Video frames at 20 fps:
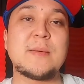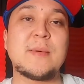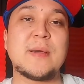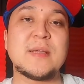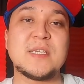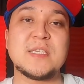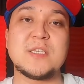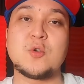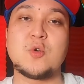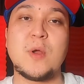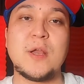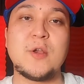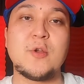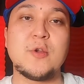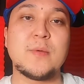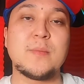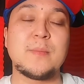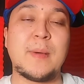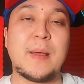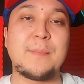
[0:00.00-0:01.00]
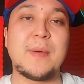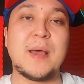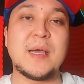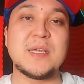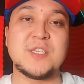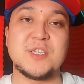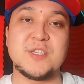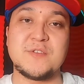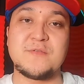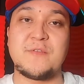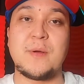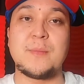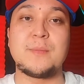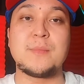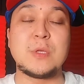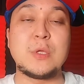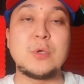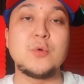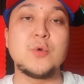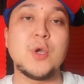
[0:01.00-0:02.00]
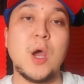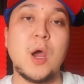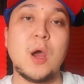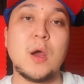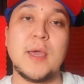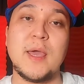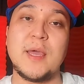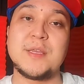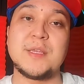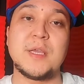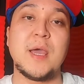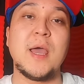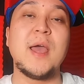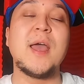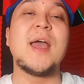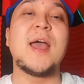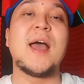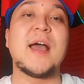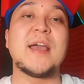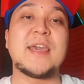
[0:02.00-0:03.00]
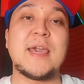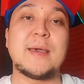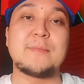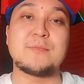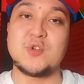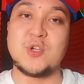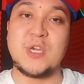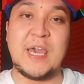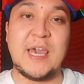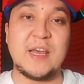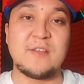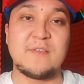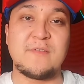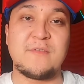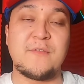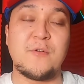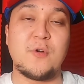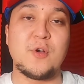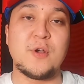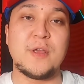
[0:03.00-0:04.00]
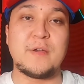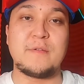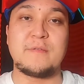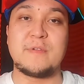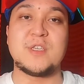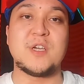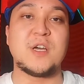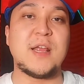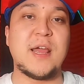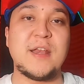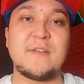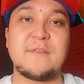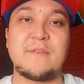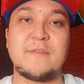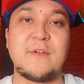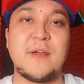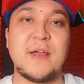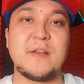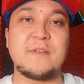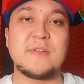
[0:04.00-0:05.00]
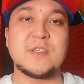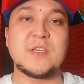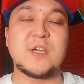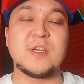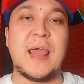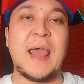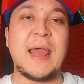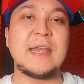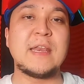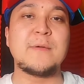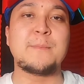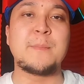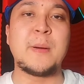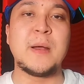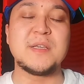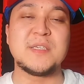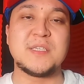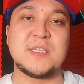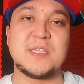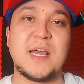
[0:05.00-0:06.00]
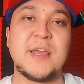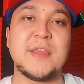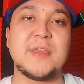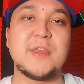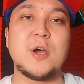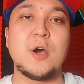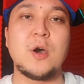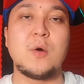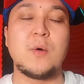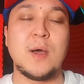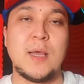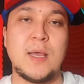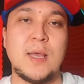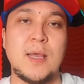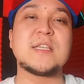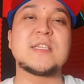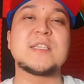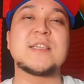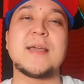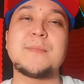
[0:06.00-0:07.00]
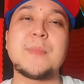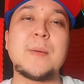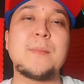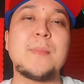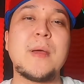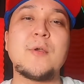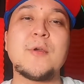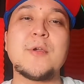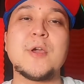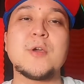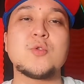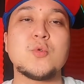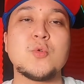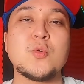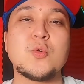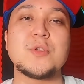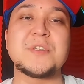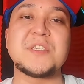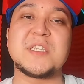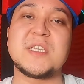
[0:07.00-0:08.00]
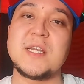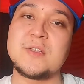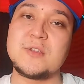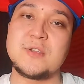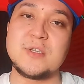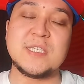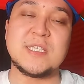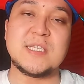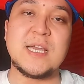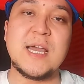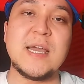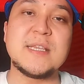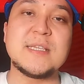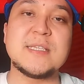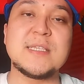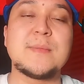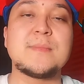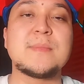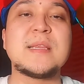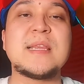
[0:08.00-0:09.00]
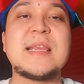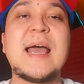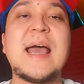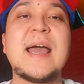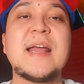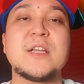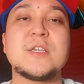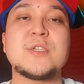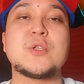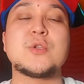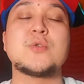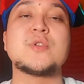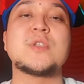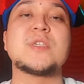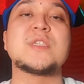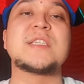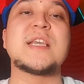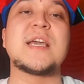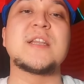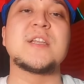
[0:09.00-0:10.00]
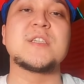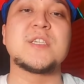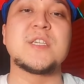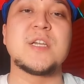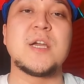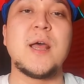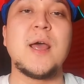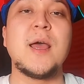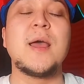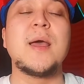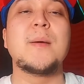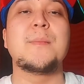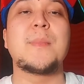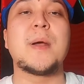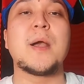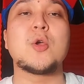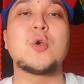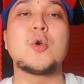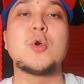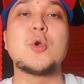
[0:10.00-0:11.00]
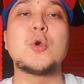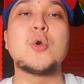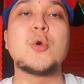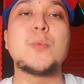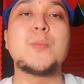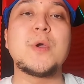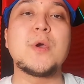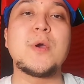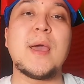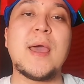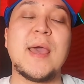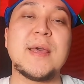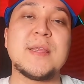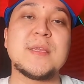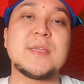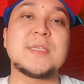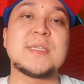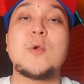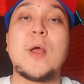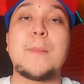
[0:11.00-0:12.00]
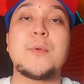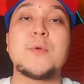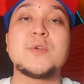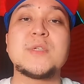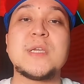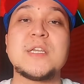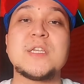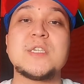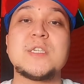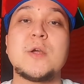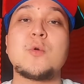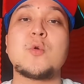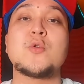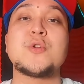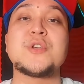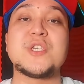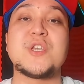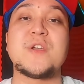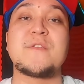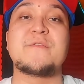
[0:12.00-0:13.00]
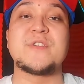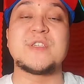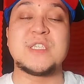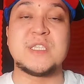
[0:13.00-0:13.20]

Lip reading: time I just graduated my master's from New York and I came to California without any friend, without any person I know. That time American Uyghurs start to sign some letters to the Senator Marco Rubio and Representative Christopher